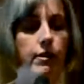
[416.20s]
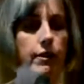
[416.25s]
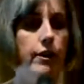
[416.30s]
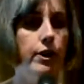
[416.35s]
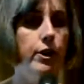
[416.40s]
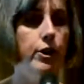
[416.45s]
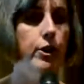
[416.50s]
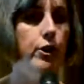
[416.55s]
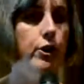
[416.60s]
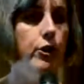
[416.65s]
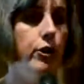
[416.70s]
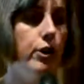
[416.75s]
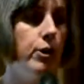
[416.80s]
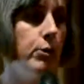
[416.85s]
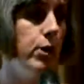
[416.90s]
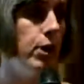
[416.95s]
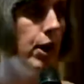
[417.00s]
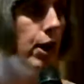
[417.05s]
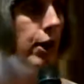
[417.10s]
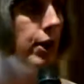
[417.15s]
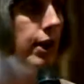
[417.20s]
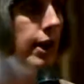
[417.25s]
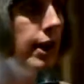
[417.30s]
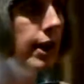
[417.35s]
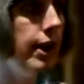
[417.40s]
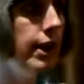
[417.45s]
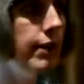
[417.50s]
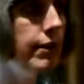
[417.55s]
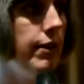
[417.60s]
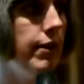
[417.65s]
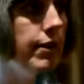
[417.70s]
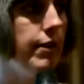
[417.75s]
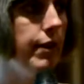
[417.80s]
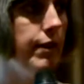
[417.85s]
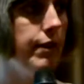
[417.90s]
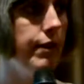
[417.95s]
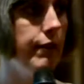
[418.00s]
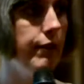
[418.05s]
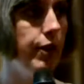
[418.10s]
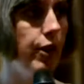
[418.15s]
so they usually will only lend to
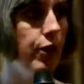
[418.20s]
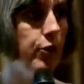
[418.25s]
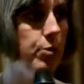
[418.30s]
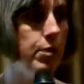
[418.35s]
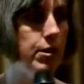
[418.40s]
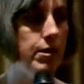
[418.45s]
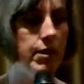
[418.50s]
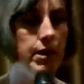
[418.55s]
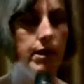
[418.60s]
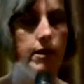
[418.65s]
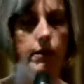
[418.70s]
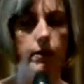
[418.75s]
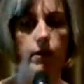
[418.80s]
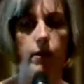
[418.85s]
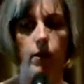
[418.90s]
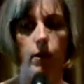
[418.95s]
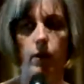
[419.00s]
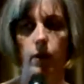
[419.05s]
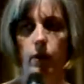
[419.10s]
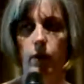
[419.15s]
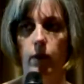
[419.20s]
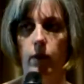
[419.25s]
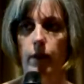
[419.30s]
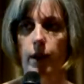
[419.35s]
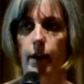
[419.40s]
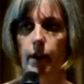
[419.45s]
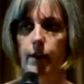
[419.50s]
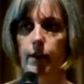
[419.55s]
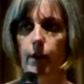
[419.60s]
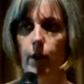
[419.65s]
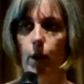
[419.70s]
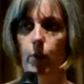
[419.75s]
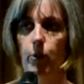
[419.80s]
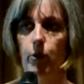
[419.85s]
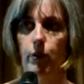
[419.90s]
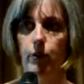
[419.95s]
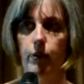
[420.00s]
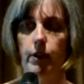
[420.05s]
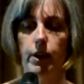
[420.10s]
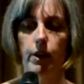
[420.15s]
65% on these types
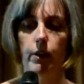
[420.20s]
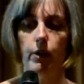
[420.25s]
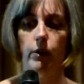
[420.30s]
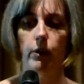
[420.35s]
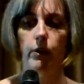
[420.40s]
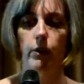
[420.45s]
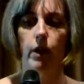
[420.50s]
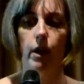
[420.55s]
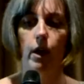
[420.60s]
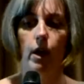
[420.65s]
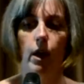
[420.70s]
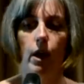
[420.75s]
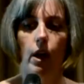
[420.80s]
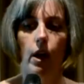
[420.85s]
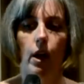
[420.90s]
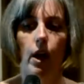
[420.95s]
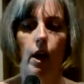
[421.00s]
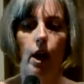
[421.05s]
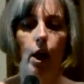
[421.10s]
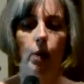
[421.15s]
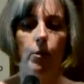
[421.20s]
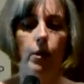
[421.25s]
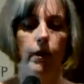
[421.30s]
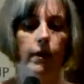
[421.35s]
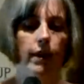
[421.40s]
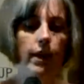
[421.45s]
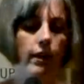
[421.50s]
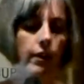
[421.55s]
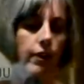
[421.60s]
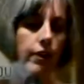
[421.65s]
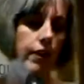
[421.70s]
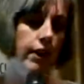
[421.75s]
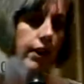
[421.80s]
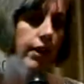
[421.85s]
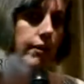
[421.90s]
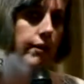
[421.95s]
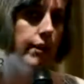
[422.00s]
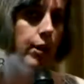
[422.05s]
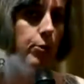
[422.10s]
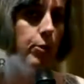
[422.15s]
of deals. And the other thing
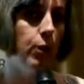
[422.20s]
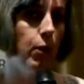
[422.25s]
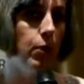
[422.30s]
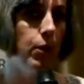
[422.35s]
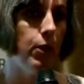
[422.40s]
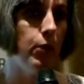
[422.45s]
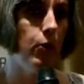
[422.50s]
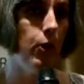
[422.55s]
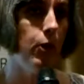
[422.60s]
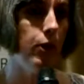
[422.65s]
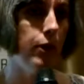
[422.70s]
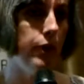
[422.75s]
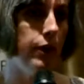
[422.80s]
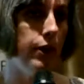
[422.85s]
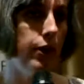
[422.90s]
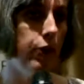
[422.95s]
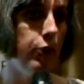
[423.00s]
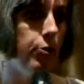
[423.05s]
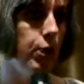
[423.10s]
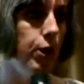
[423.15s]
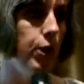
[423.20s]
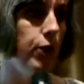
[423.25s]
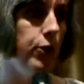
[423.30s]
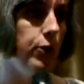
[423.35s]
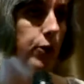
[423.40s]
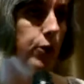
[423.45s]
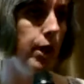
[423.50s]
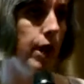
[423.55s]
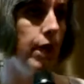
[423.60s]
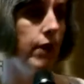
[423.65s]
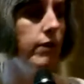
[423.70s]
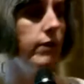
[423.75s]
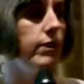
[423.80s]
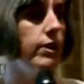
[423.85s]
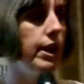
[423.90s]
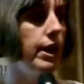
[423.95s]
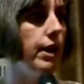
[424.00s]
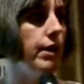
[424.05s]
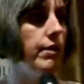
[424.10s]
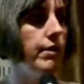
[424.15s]
is they'll probably want you to give personal
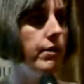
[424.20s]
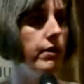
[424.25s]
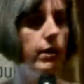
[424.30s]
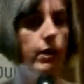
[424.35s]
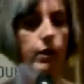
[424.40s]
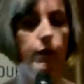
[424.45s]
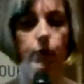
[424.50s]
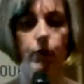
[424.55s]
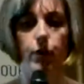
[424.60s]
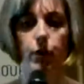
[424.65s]
guarantees so that if